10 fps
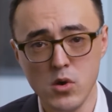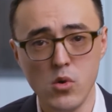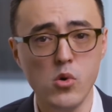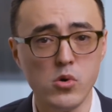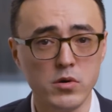
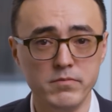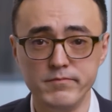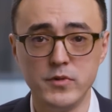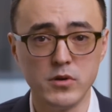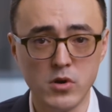or
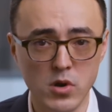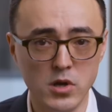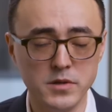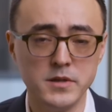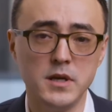the
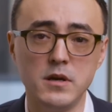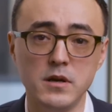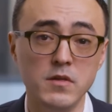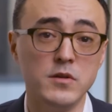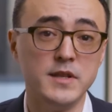column uh,
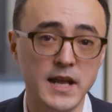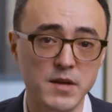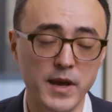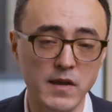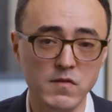in the
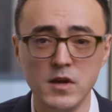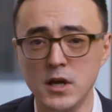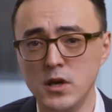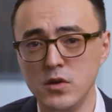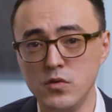database
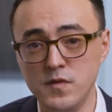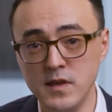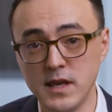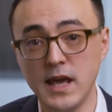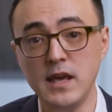
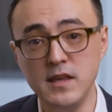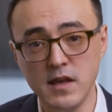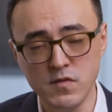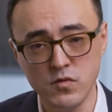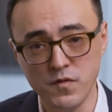using
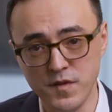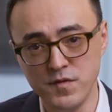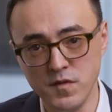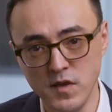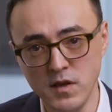AES
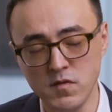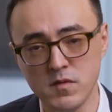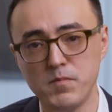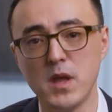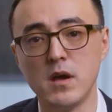
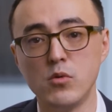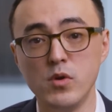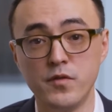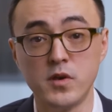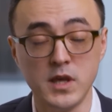256 uh,
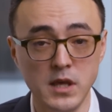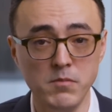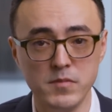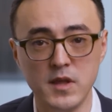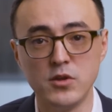with a
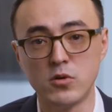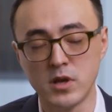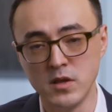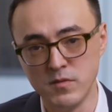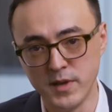key that you're going to